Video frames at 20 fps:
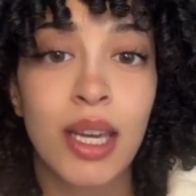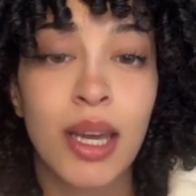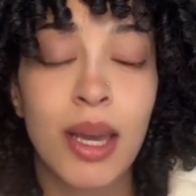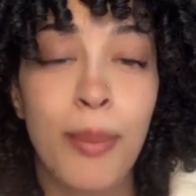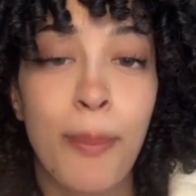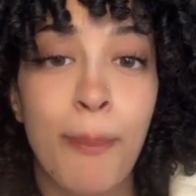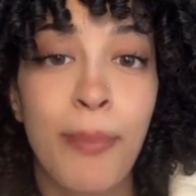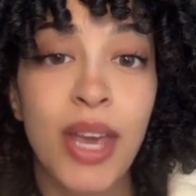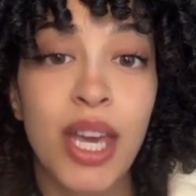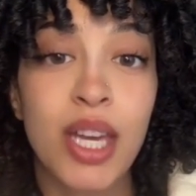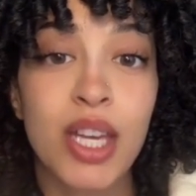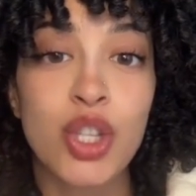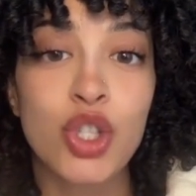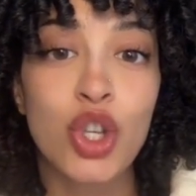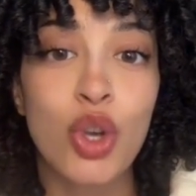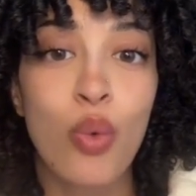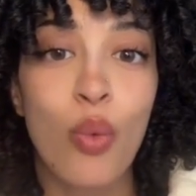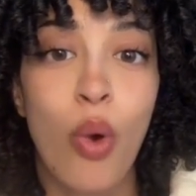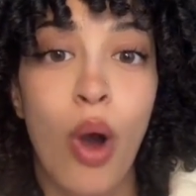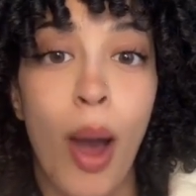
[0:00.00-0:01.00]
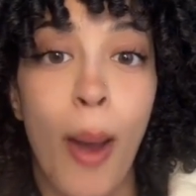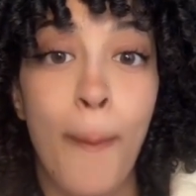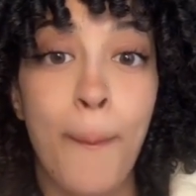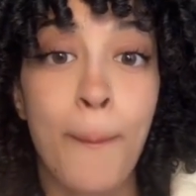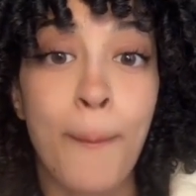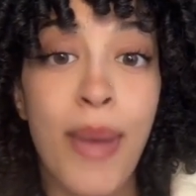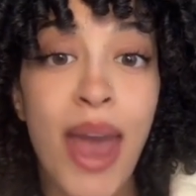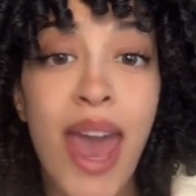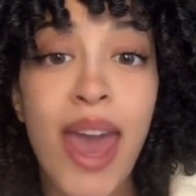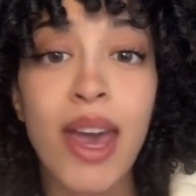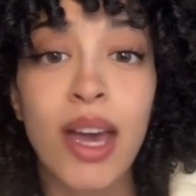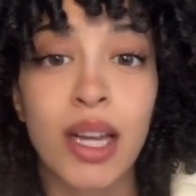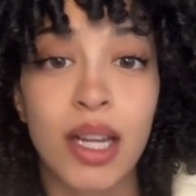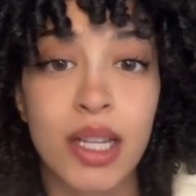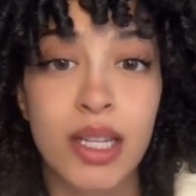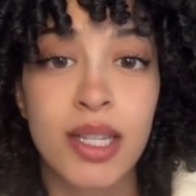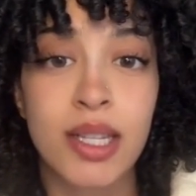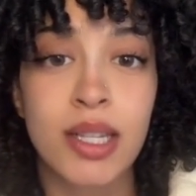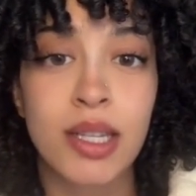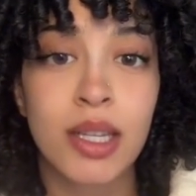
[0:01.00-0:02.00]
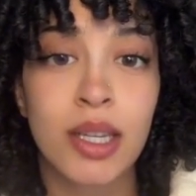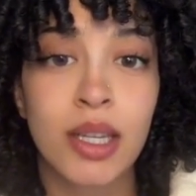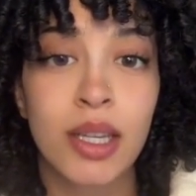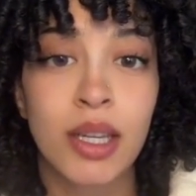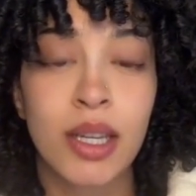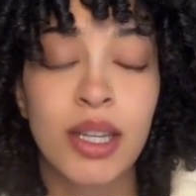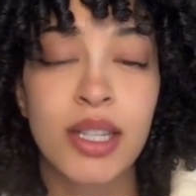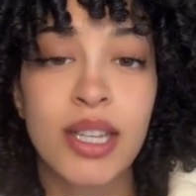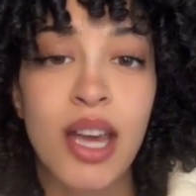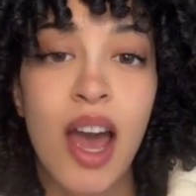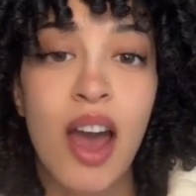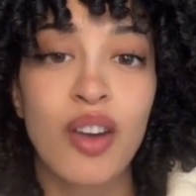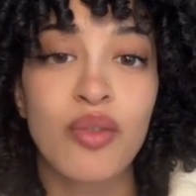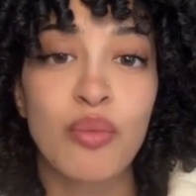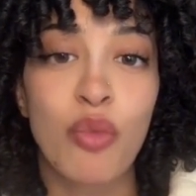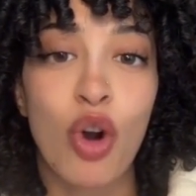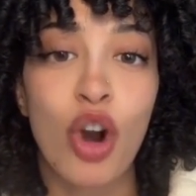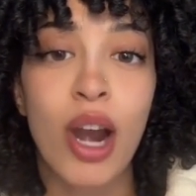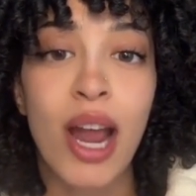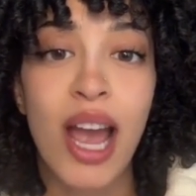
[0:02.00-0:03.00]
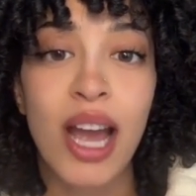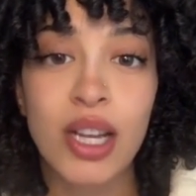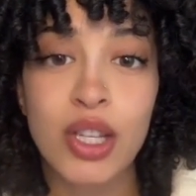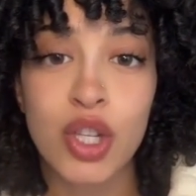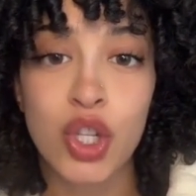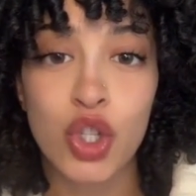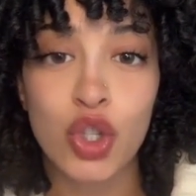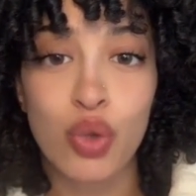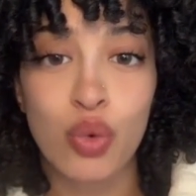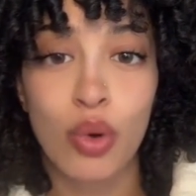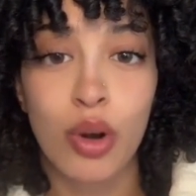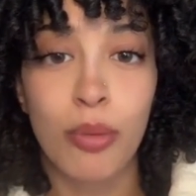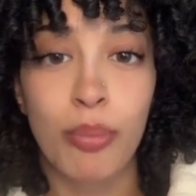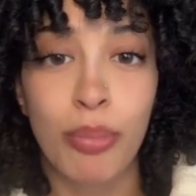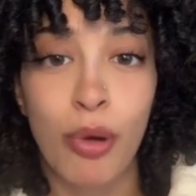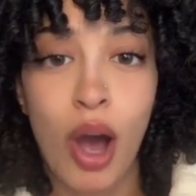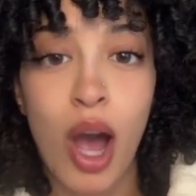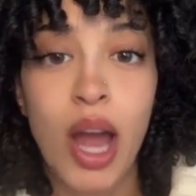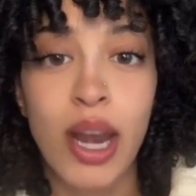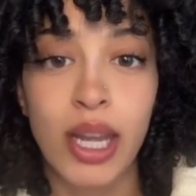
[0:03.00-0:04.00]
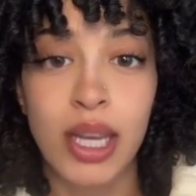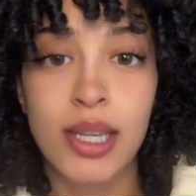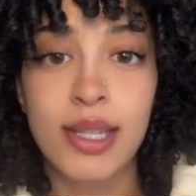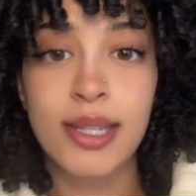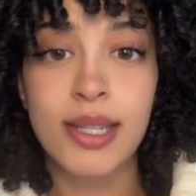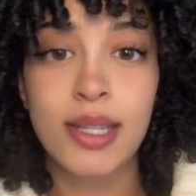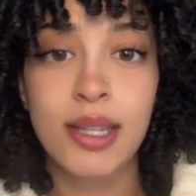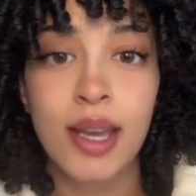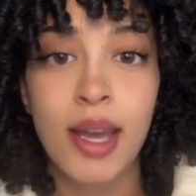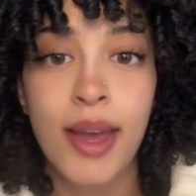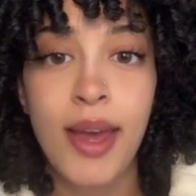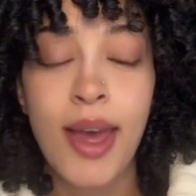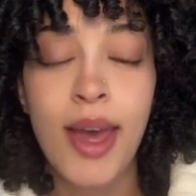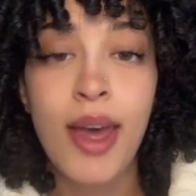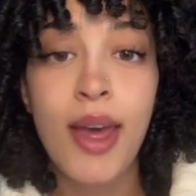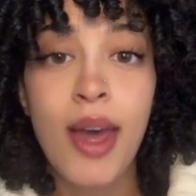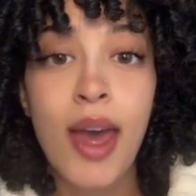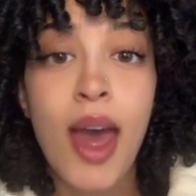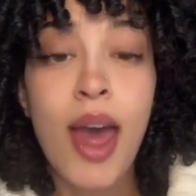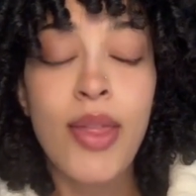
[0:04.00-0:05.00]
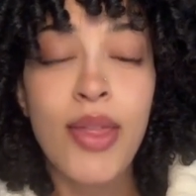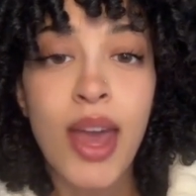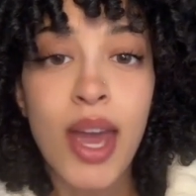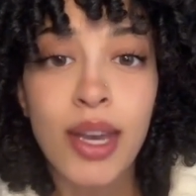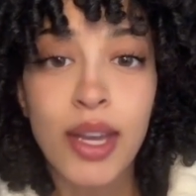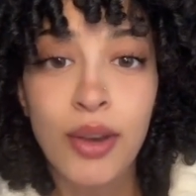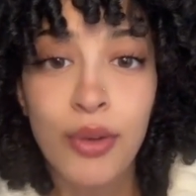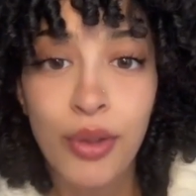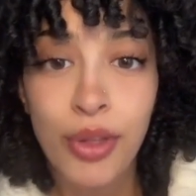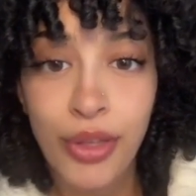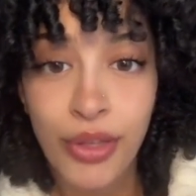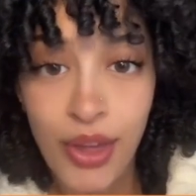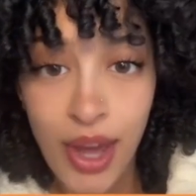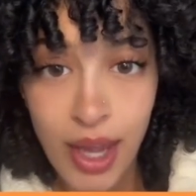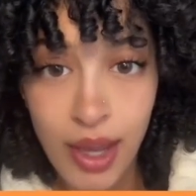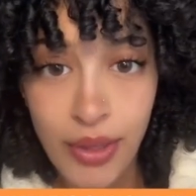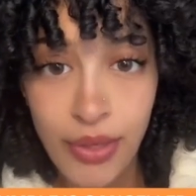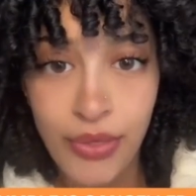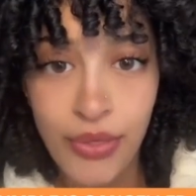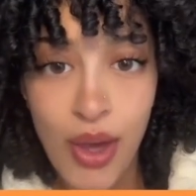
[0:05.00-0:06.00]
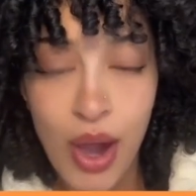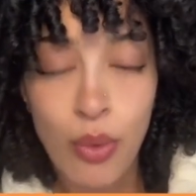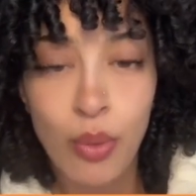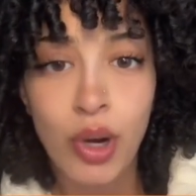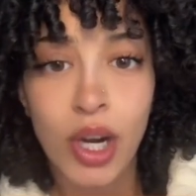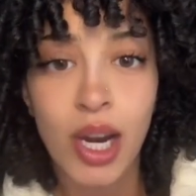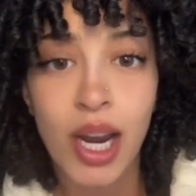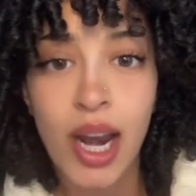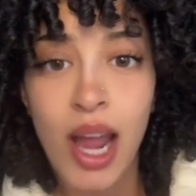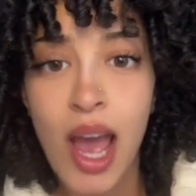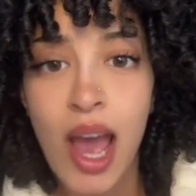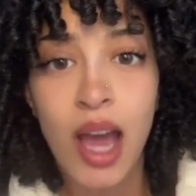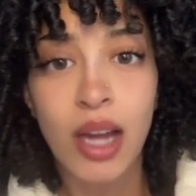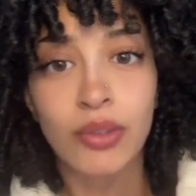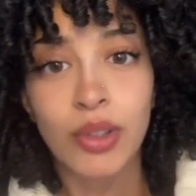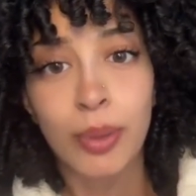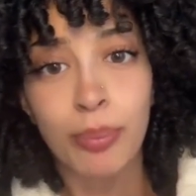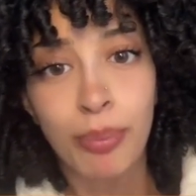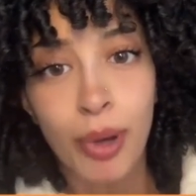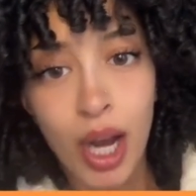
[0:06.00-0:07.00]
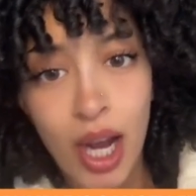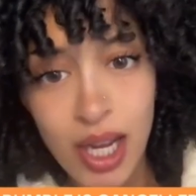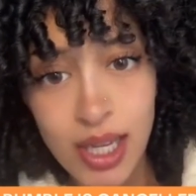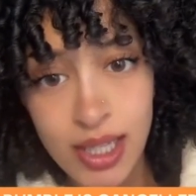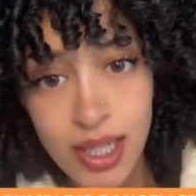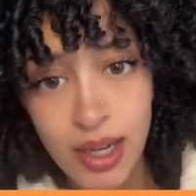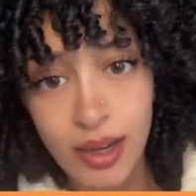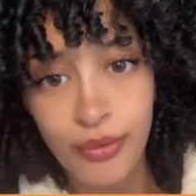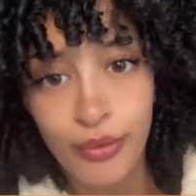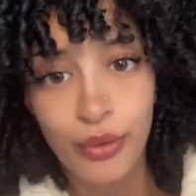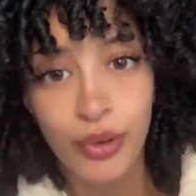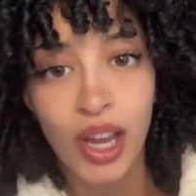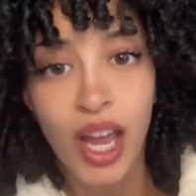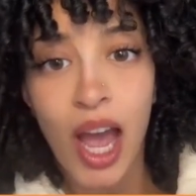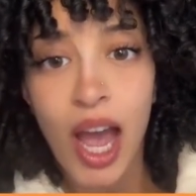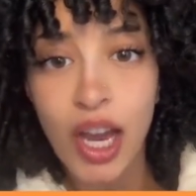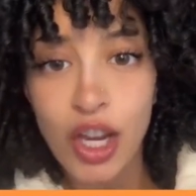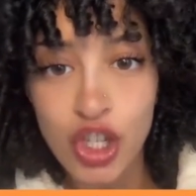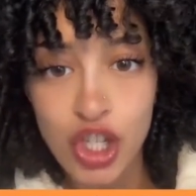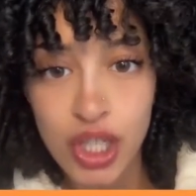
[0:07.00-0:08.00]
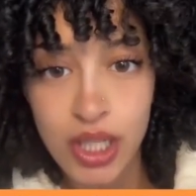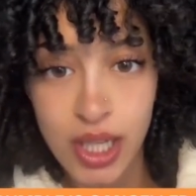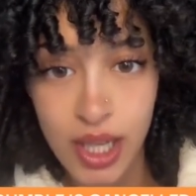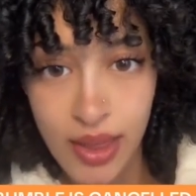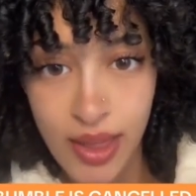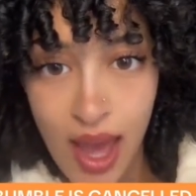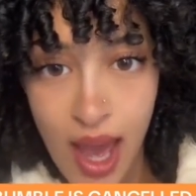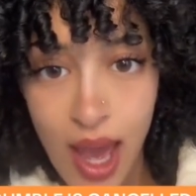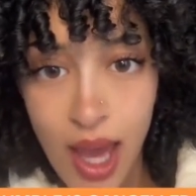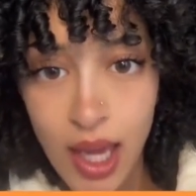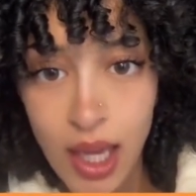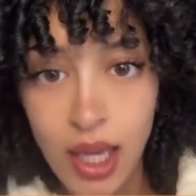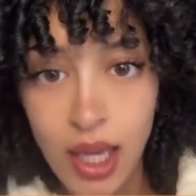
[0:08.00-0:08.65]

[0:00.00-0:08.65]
because you want males to have more access to our bodies. And then you think that we're gonna have a positive reaction to that?